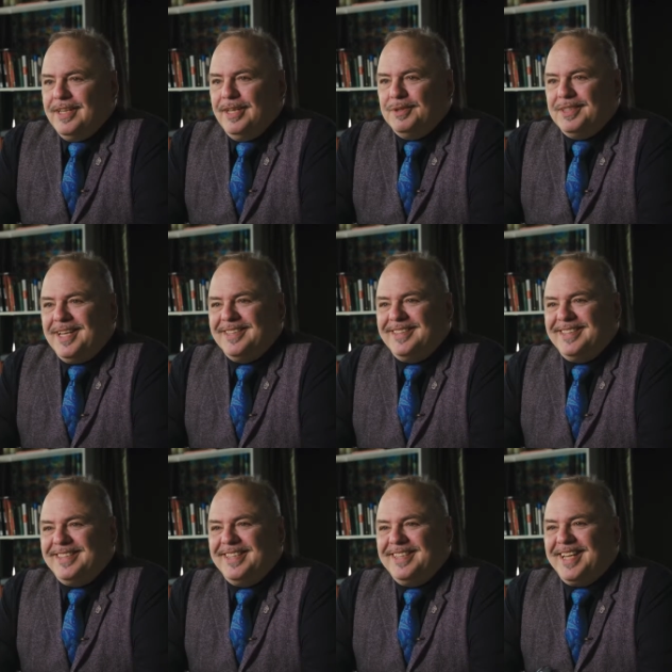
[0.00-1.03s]
It was nice to
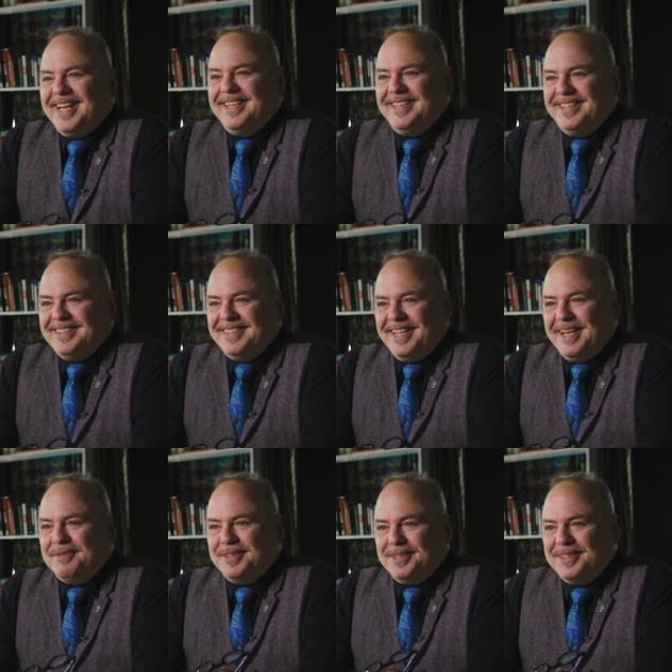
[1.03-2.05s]
see light in the
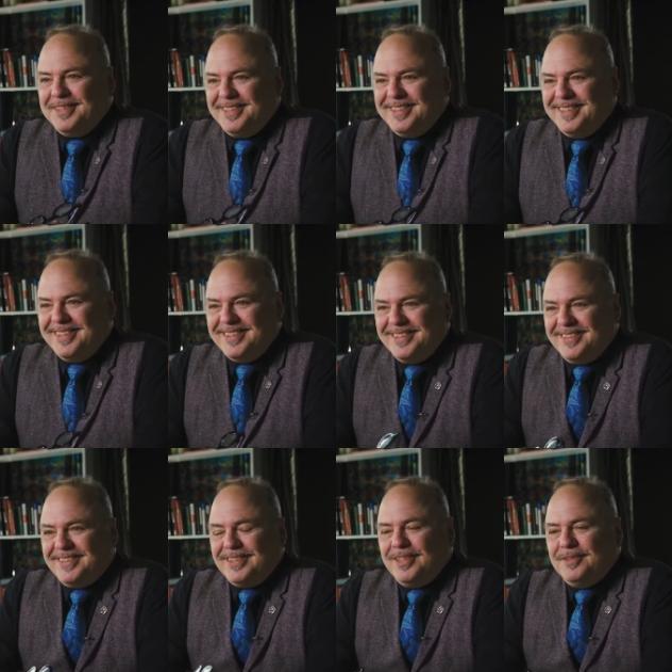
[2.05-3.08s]
neighborhood, you know.
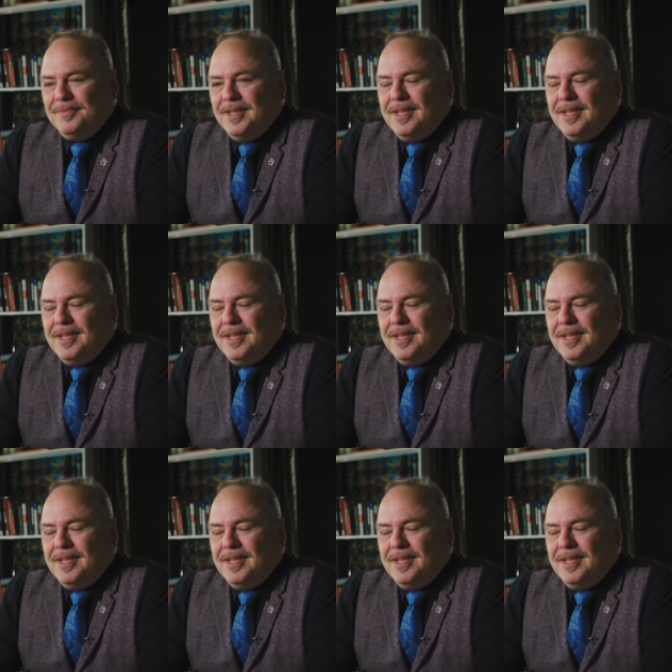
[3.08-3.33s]
So